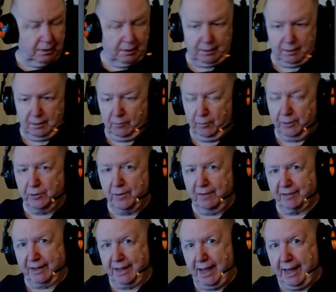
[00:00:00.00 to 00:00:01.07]
We do have a
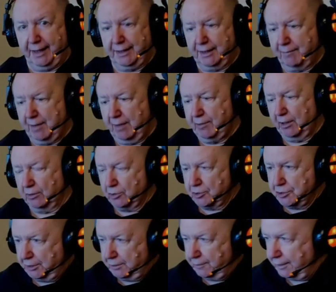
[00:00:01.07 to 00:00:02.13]
cat. I may be
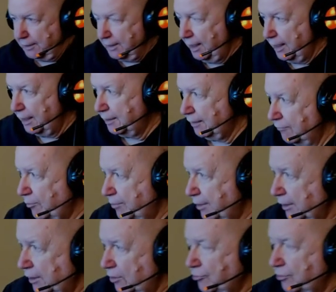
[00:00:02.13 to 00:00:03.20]
allergic to the cat. Everybody
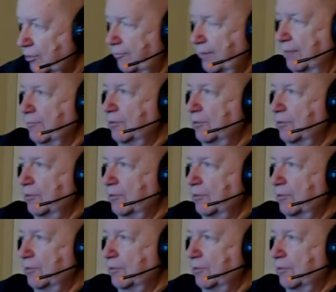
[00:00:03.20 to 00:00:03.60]
else in the family is